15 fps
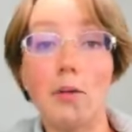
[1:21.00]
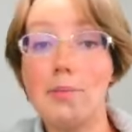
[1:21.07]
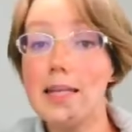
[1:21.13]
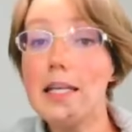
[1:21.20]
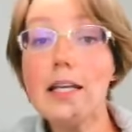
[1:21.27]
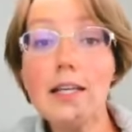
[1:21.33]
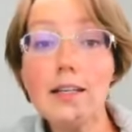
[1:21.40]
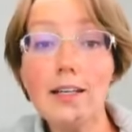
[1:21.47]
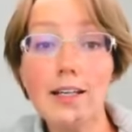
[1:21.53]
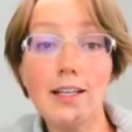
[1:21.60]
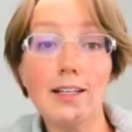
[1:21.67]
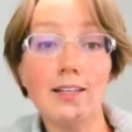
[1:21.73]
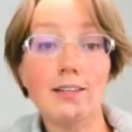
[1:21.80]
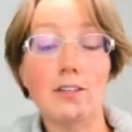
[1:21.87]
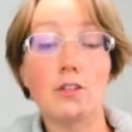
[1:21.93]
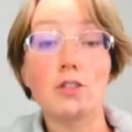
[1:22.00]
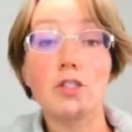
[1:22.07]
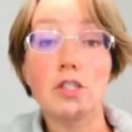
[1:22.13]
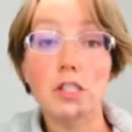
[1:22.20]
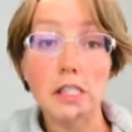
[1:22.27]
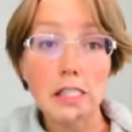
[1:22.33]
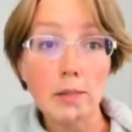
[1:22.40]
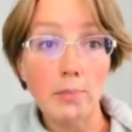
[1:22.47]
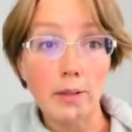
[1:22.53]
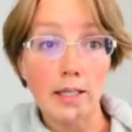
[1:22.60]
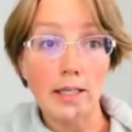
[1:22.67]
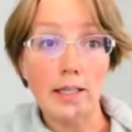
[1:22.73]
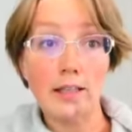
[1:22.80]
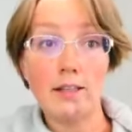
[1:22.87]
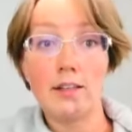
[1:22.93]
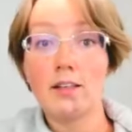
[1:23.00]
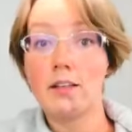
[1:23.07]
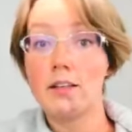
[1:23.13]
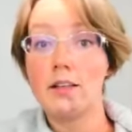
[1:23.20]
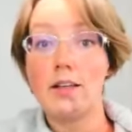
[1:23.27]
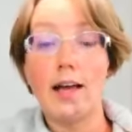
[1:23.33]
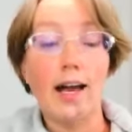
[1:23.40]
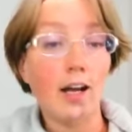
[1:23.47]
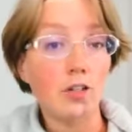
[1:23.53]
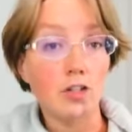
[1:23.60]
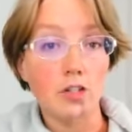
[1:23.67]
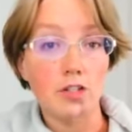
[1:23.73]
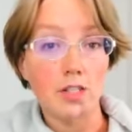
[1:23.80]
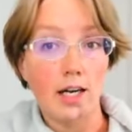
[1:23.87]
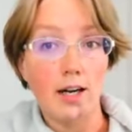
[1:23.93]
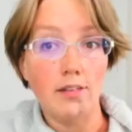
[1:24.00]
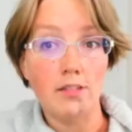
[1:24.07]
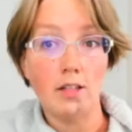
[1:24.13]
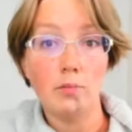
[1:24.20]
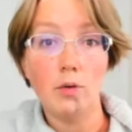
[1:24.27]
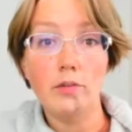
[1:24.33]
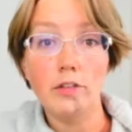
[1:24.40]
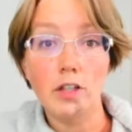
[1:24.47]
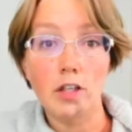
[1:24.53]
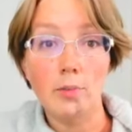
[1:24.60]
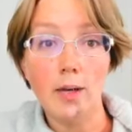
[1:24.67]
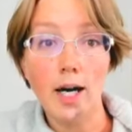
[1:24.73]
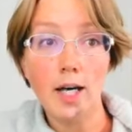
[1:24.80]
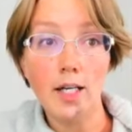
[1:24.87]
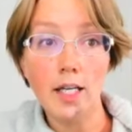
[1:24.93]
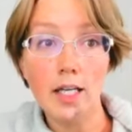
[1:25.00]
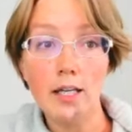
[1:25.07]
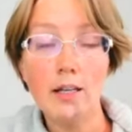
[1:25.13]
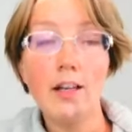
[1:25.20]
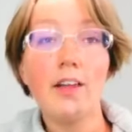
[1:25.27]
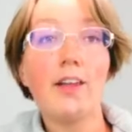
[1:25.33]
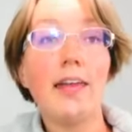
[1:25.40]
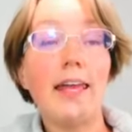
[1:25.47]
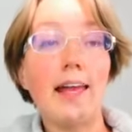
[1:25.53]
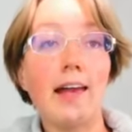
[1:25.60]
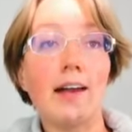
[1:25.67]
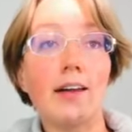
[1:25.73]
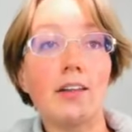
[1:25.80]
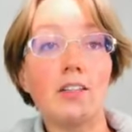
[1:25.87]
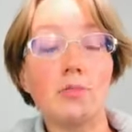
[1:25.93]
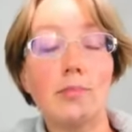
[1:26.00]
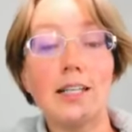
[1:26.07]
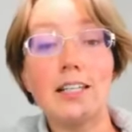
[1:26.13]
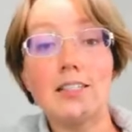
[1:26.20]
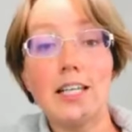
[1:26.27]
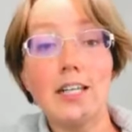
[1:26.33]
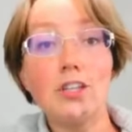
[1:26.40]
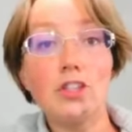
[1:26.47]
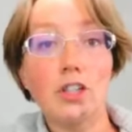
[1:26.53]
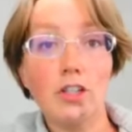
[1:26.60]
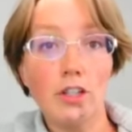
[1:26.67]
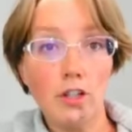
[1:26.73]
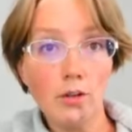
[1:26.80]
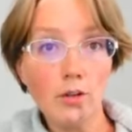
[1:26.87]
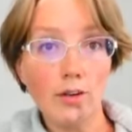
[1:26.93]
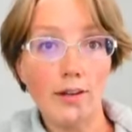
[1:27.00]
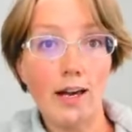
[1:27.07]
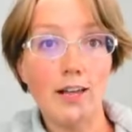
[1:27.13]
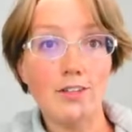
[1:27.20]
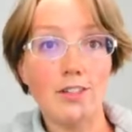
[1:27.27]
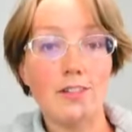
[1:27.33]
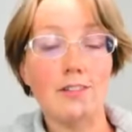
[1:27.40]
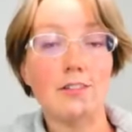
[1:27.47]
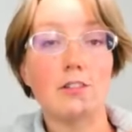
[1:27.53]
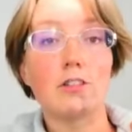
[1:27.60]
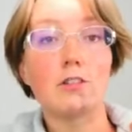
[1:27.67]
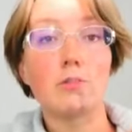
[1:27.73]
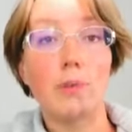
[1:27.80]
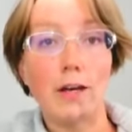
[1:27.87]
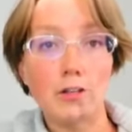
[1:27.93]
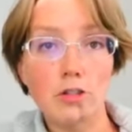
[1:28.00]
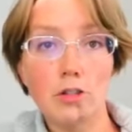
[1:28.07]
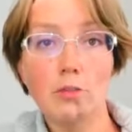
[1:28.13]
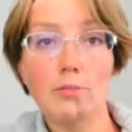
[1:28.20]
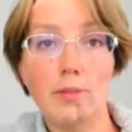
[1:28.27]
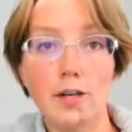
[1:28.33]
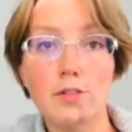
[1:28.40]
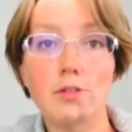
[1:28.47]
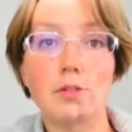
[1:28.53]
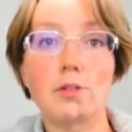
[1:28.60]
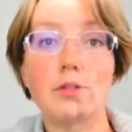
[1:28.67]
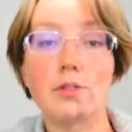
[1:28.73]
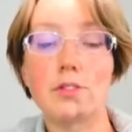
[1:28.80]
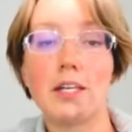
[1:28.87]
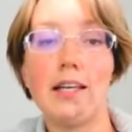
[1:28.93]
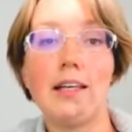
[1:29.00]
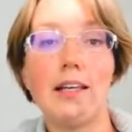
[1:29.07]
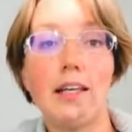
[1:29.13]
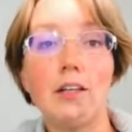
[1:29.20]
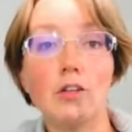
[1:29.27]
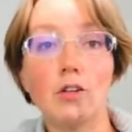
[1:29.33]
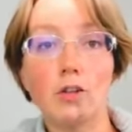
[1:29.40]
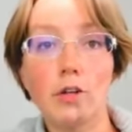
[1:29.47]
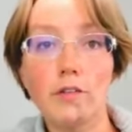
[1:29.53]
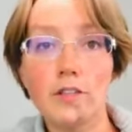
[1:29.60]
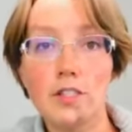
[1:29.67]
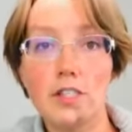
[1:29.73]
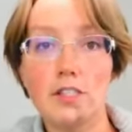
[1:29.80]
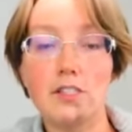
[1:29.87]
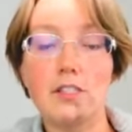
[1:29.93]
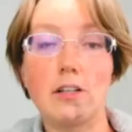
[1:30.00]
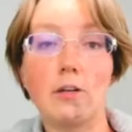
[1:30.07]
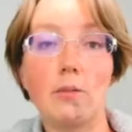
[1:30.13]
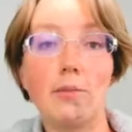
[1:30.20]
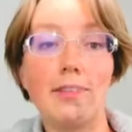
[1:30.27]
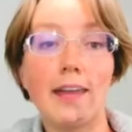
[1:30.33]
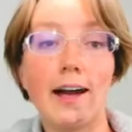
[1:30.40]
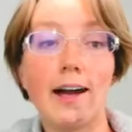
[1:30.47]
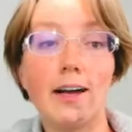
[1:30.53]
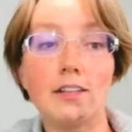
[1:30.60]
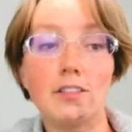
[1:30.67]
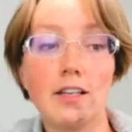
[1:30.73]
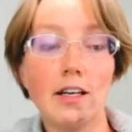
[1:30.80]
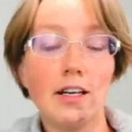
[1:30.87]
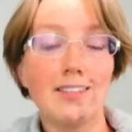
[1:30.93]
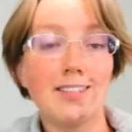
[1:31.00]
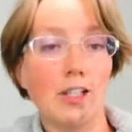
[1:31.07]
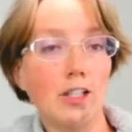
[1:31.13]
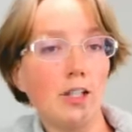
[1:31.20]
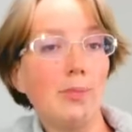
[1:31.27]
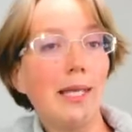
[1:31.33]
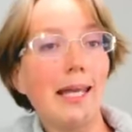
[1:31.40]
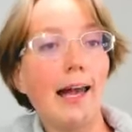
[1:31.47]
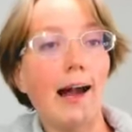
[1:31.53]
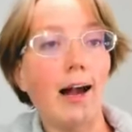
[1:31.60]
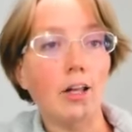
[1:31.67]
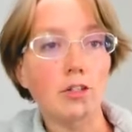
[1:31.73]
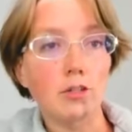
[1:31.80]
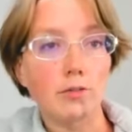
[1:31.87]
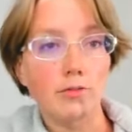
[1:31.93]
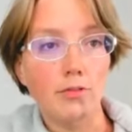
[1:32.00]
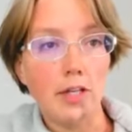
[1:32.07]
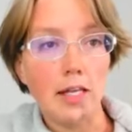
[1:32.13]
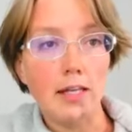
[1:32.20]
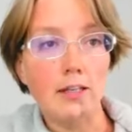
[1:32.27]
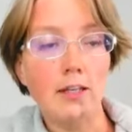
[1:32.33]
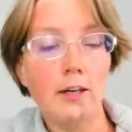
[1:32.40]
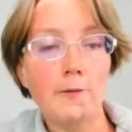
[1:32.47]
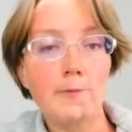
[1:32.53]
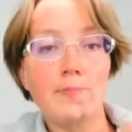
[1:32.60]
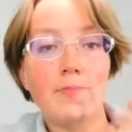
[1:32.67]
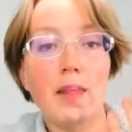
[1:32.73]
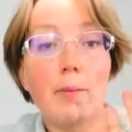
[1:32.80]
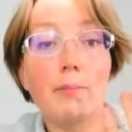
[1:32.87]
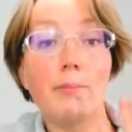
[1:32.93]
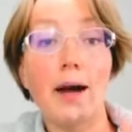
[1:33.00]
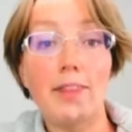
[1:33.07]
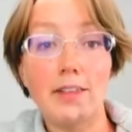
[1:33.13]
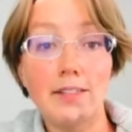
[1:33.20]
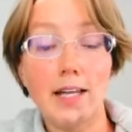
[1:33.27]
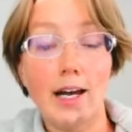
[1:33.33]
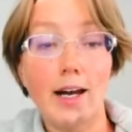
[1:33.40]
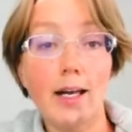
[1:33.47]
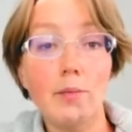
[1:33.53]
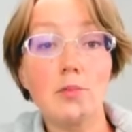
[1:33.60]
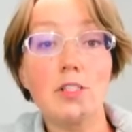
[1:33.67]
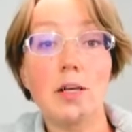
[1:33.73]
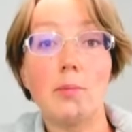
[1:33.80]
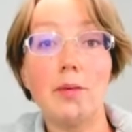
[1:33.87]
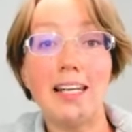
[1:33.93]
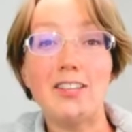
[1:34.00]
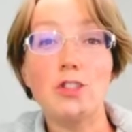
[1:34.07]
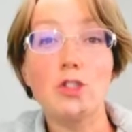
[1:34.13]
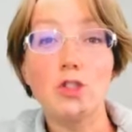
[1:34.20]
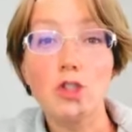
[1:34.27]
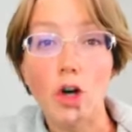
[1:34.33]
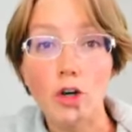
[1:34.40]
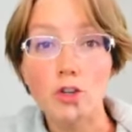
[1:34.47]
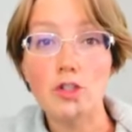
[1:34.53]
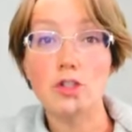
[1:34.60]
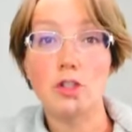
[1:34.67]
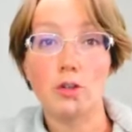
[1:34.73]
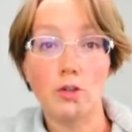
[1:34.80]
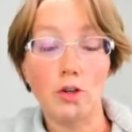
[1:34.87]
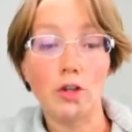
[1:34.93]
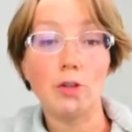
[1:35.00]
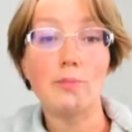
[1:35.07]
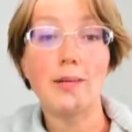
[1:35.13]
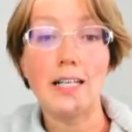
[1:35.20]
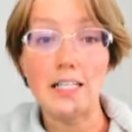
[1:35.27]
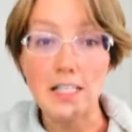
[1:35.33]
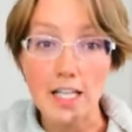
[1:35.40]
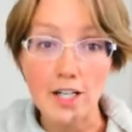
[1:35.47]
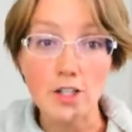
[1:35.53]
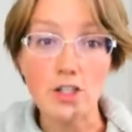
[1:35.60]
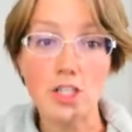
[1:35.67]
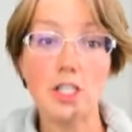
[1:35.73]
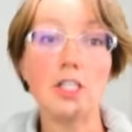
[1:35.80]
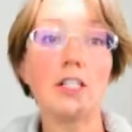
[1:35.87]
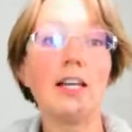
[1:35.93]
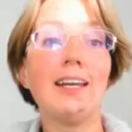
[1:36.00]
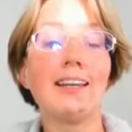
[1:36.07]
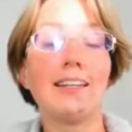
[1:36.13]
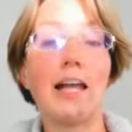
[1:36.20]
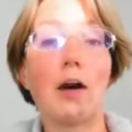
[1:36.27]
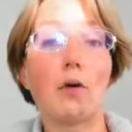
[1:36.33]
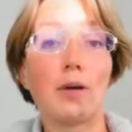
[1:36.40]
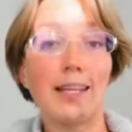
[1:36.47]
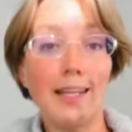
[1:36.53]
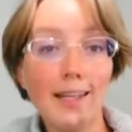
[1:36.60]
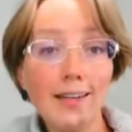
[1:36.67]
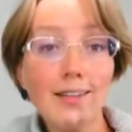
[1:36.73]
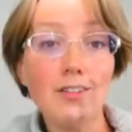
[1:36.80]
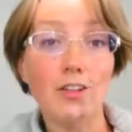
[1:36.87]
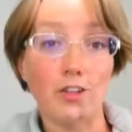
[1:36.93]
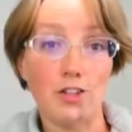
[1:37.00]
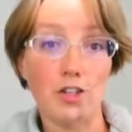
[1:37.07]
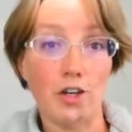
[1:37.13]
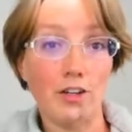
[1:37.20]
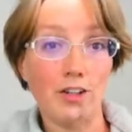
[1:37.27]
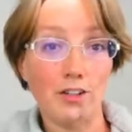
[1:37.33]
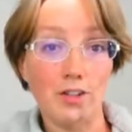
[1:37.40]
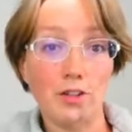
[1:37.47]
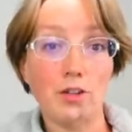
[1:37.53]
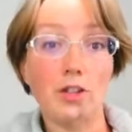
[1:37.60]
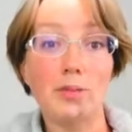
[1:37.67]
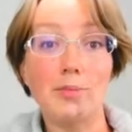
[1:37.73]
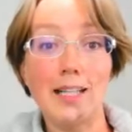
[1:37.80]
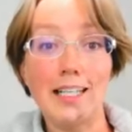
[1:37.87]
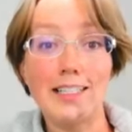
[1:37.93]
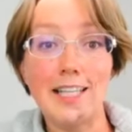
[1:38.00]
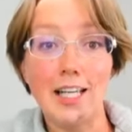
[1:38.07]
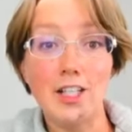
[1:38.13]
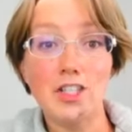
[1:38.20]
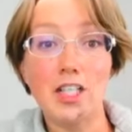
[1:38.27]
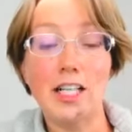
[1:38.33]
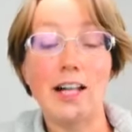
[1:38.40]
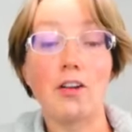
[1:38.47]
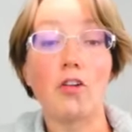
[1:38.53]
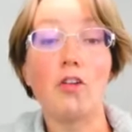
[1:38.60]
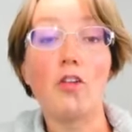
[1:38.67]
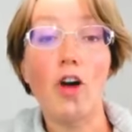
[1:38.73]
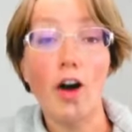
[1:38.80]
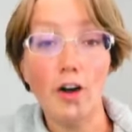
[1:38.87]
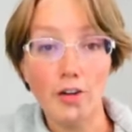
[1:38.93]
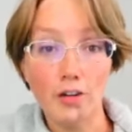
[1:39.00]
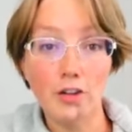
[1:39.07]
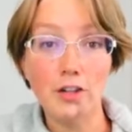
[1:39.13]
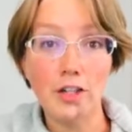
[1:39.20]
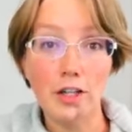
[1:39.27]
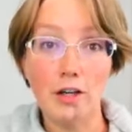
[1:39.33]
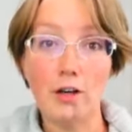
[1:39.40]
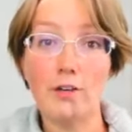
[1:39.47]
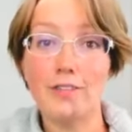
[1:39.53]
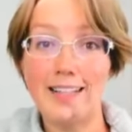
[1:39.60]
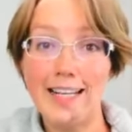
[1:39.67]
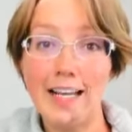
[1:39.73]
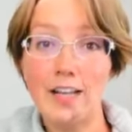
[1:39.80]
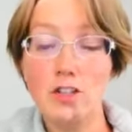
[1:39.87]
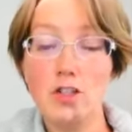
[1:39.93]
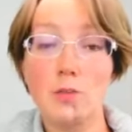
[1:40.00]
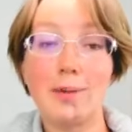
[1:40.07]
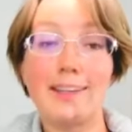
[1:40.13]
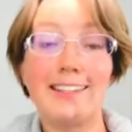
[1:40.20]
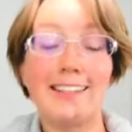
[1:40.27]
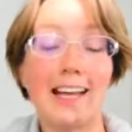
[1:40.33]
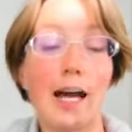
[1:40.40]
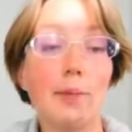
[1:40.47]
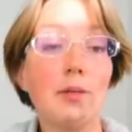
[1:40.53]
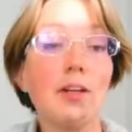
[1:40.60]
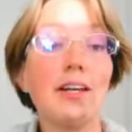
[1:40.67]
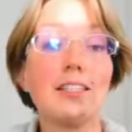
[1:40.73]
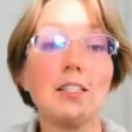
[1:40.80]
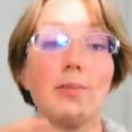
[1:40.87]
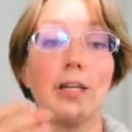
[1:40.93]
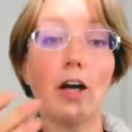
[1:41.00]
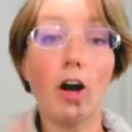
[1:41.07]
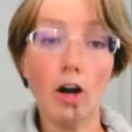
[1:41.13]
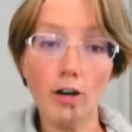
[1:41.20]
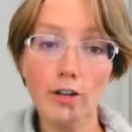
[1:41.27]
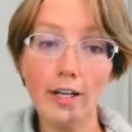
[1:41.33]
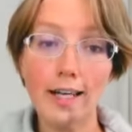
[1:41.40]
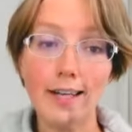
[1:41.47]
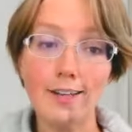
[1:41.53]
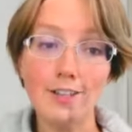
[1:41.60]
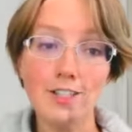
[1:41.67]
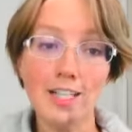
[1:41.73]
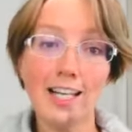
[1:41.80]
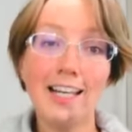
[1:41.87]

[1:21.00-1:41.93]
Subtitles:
eating, sleeping, exercising, moving your body. And meditation utilizes special muscles in your nervous system that tend to be atrophied by the time somebody starts to learn meditation. Now, kids are starting to learn meditation at a lot earlier of an age. So by the time you get to be our age,